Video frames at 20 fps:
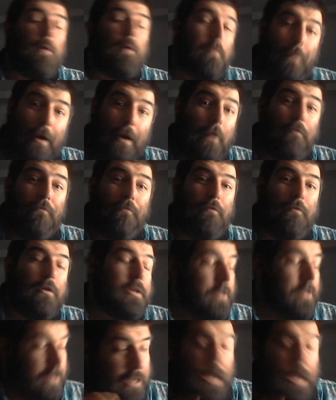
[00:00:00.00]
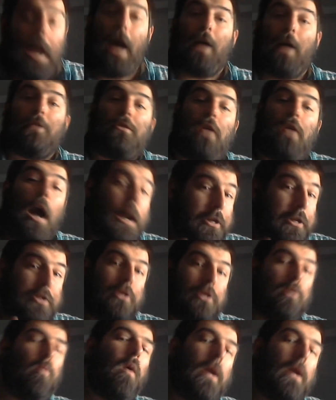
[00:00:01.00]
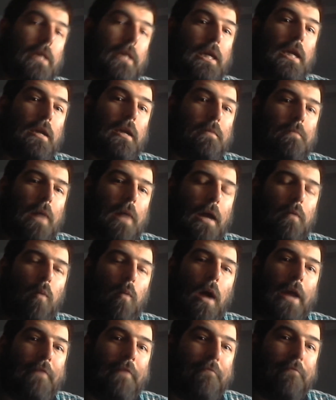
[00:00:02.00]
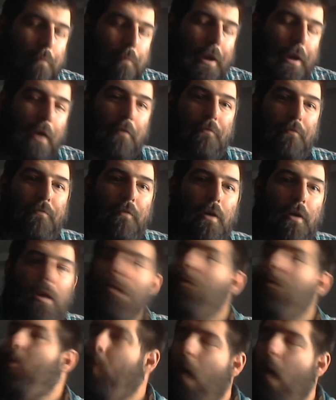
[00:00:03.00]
Now, barefoot, yes, I do want to keep my wife barefoot.